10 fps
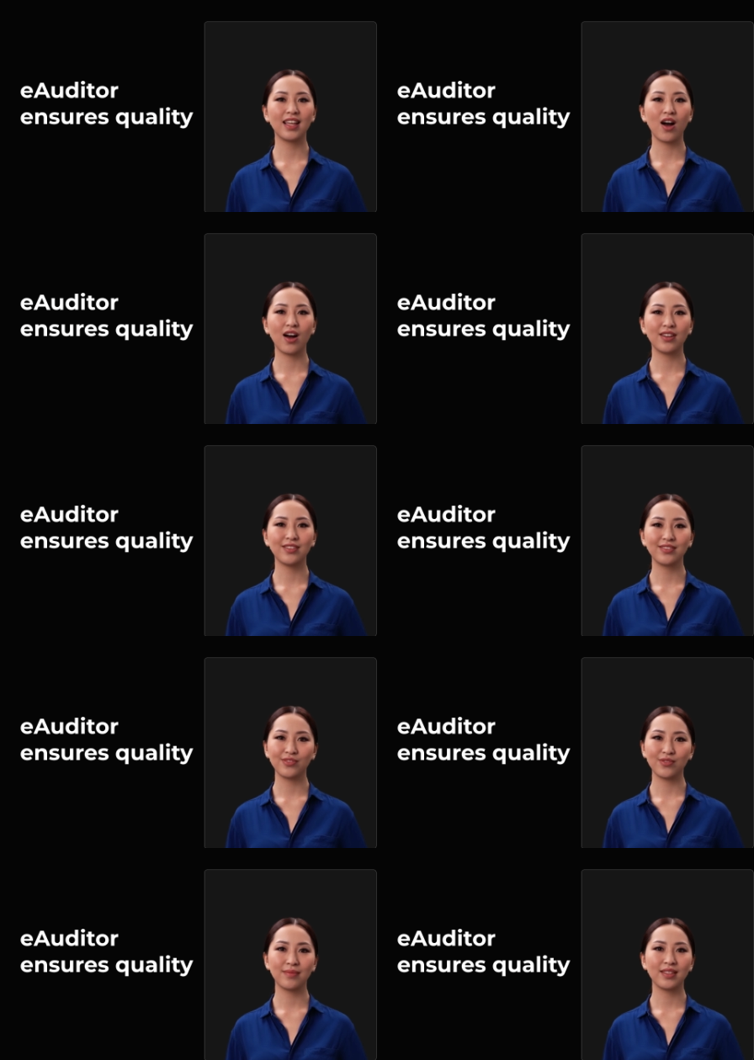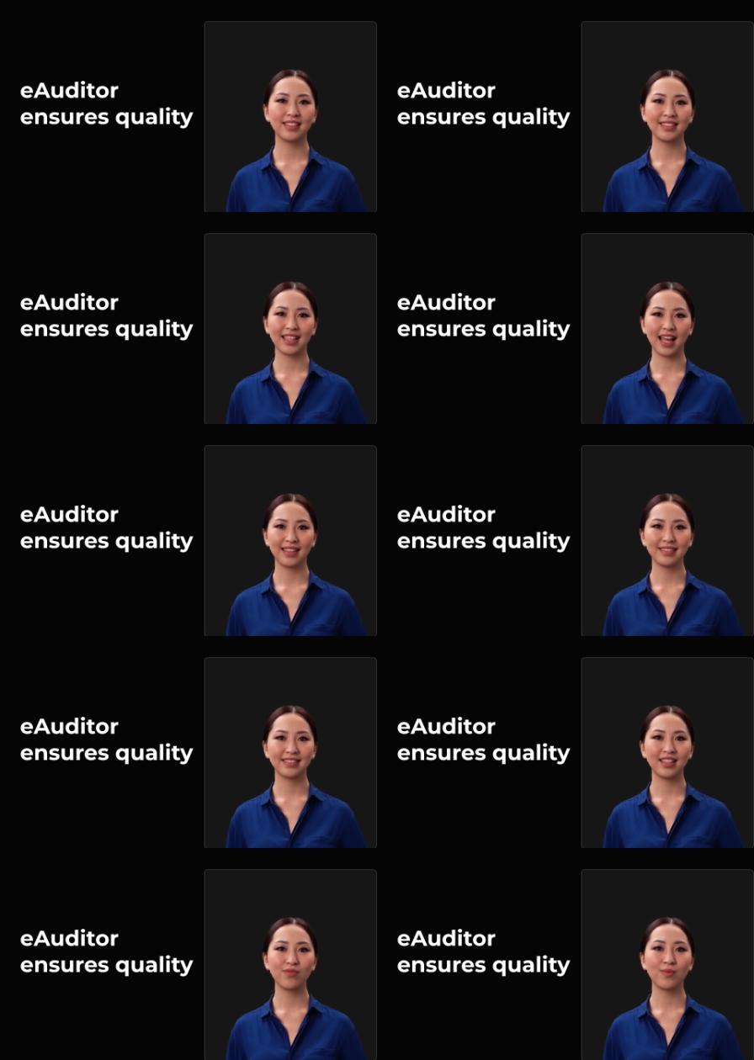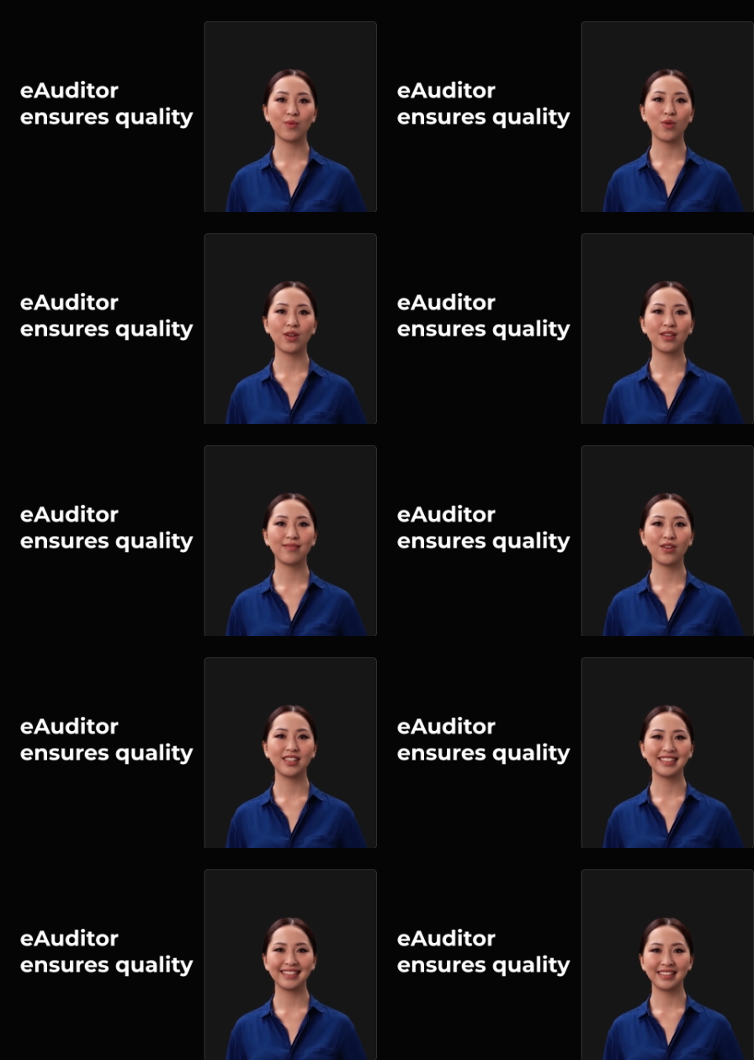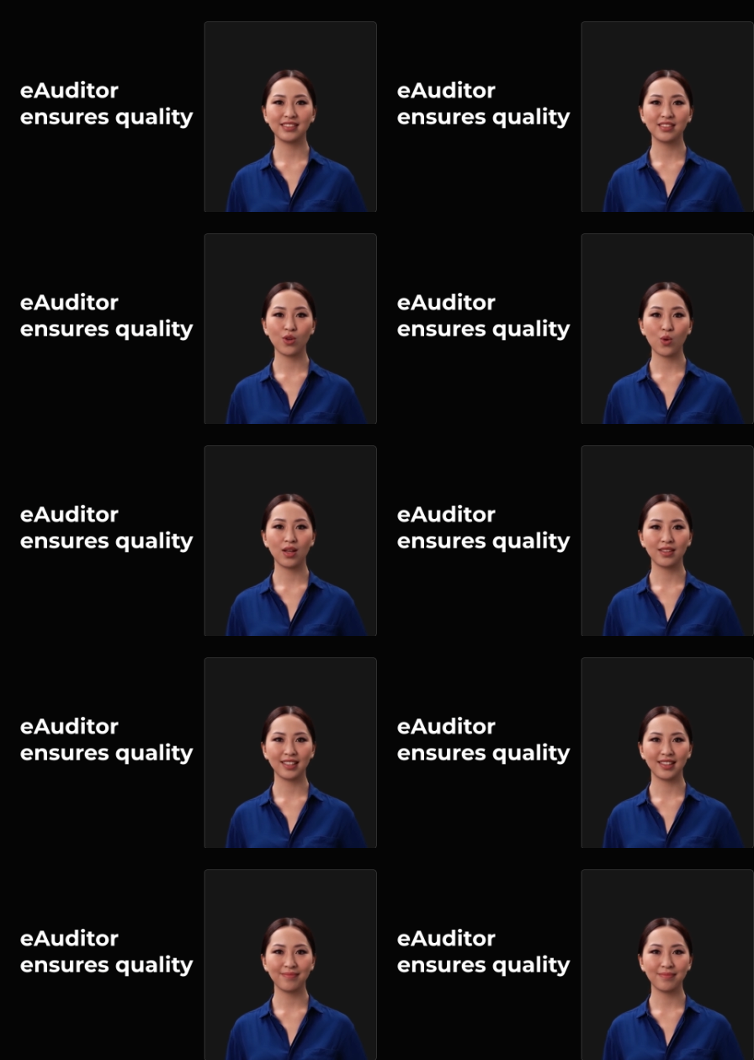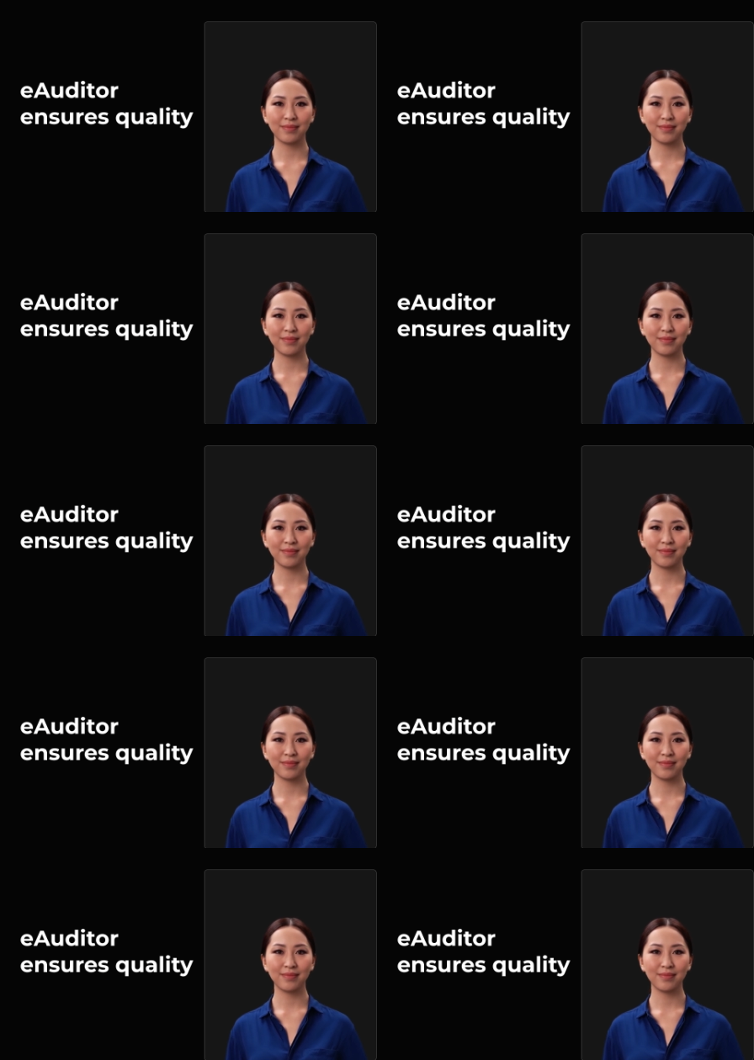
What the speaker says: eAuditor streamlines tasks and reporting for consistent quality.